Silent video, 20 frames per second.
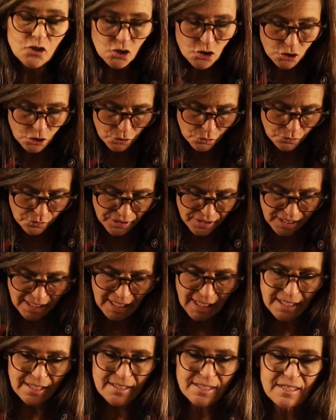chew
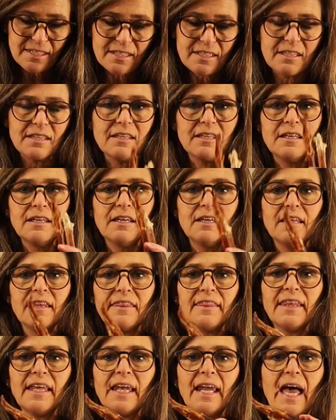things
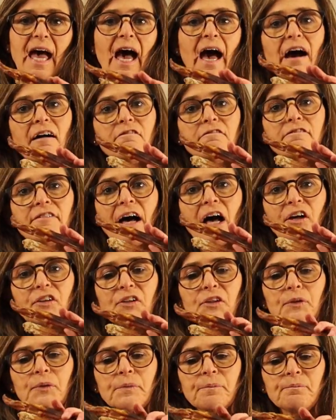that have
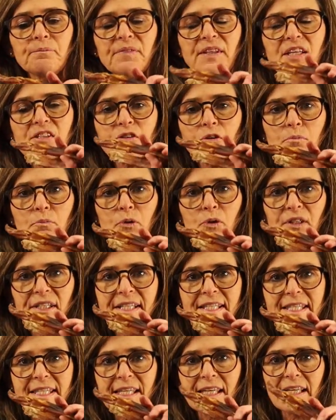value. These are
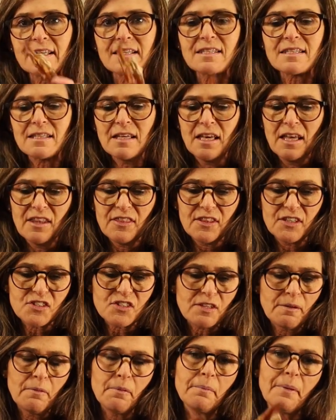bully sticks. They're
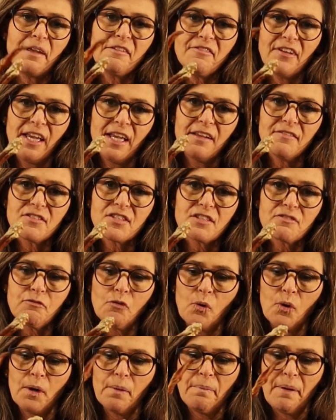some of my faves
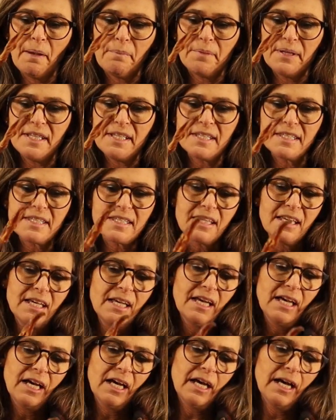for puppies.
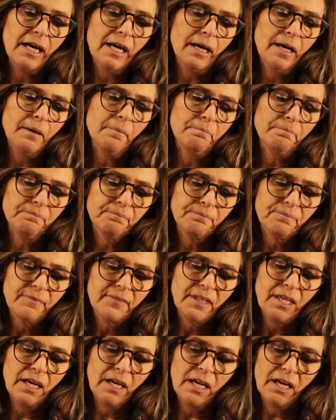
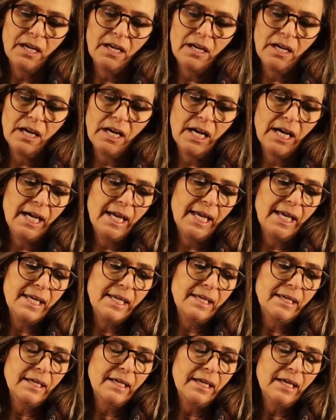
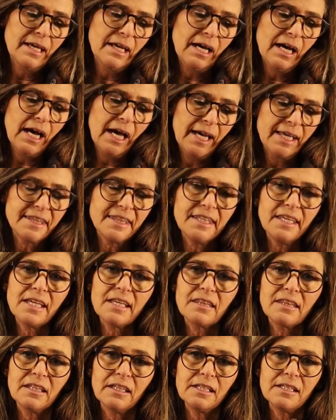I
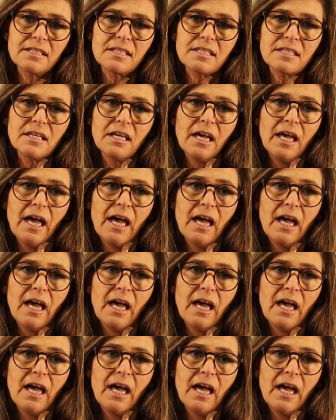think that